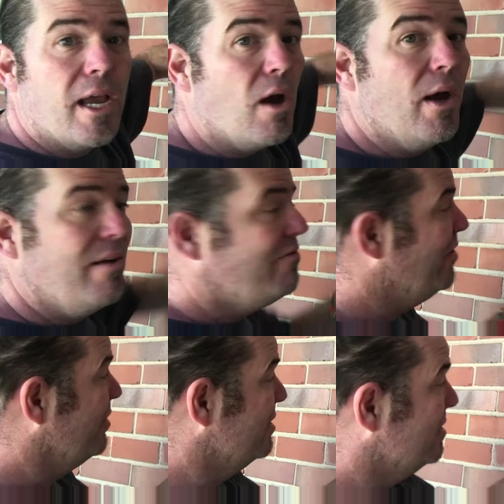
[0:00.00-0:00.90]
can go ahead and
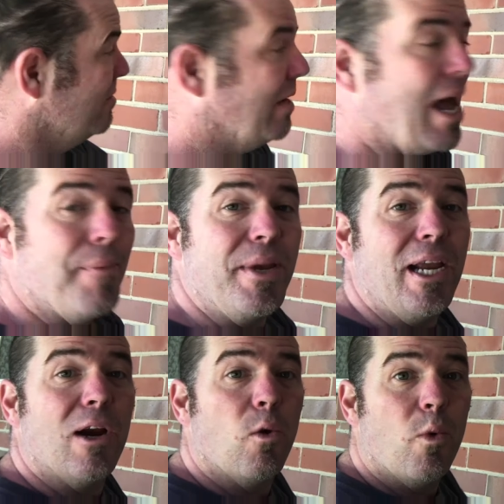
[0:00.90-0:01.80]
fill this little gap
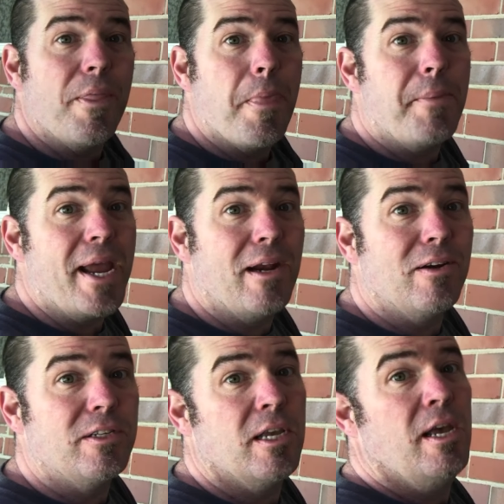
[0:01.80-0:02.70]
here with the
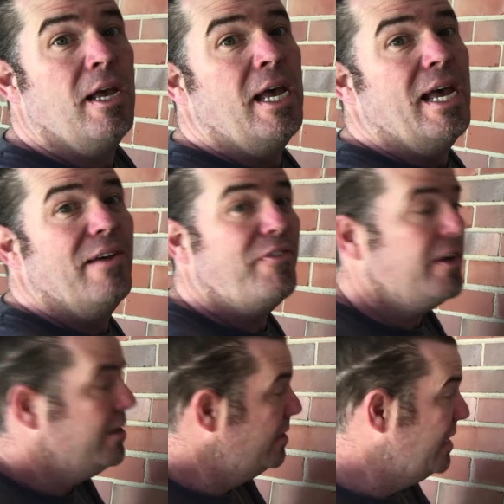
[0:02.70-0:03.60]
painters. If
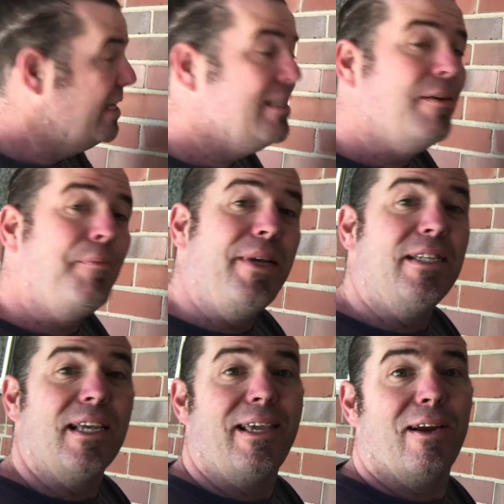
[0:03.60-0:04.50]
it needed to be
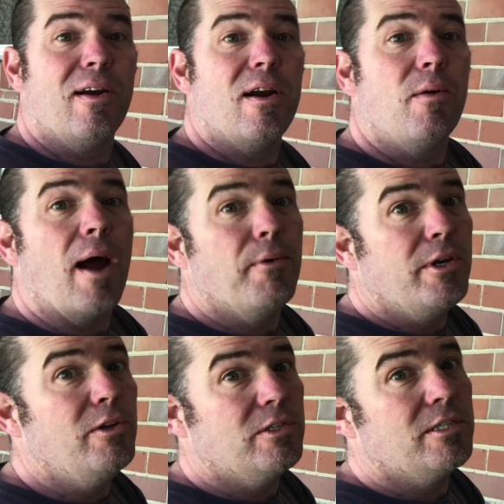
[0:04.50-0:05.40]
secured, I would
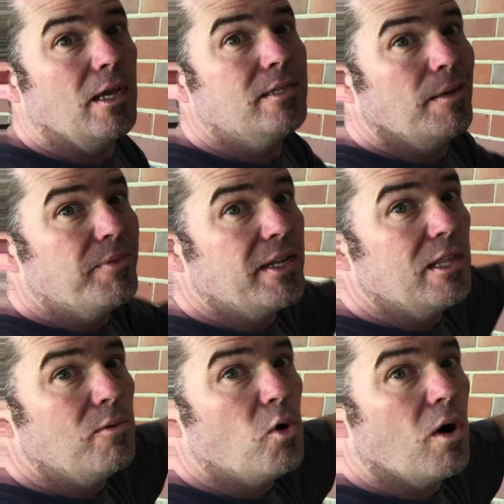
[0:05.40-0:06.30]
use something a
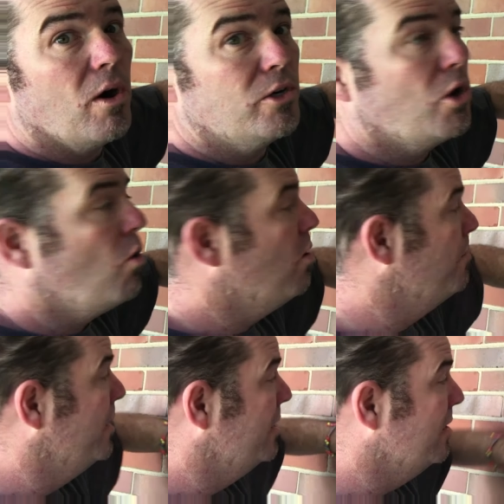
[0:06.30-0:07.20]
little more hardcore,
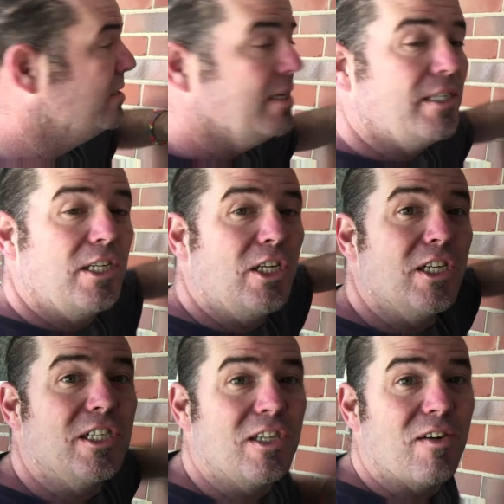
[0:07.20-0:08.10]
but it looks, it's
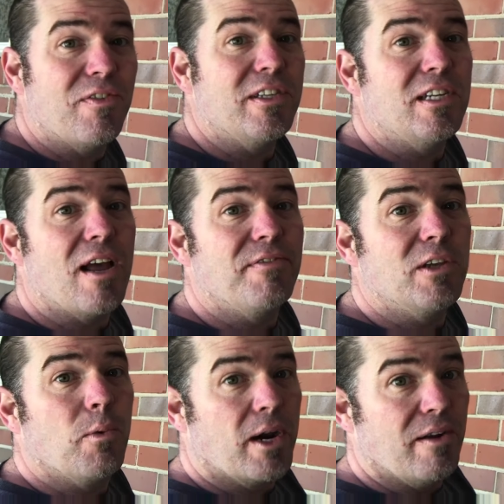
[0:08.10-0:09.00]
just surface stuff,
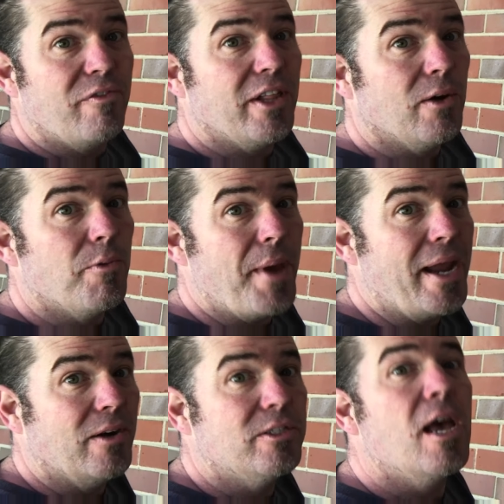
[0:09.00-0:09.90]
so we're gonna fill it with
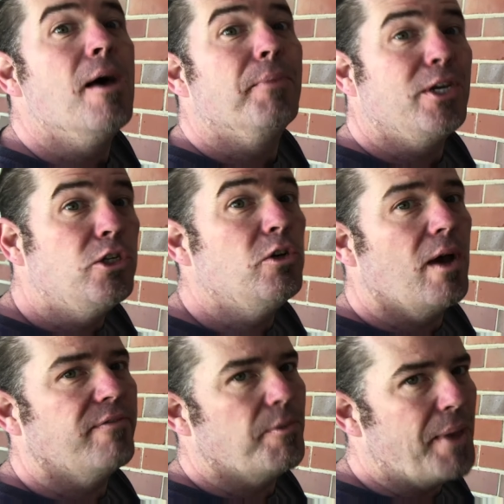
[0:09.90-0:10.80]
painters, but you do
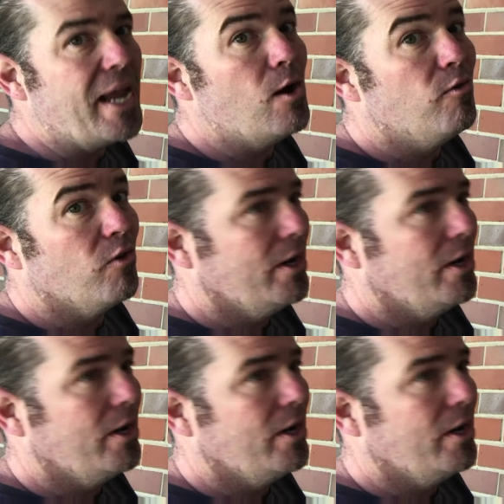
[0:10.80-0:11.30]
have to paint over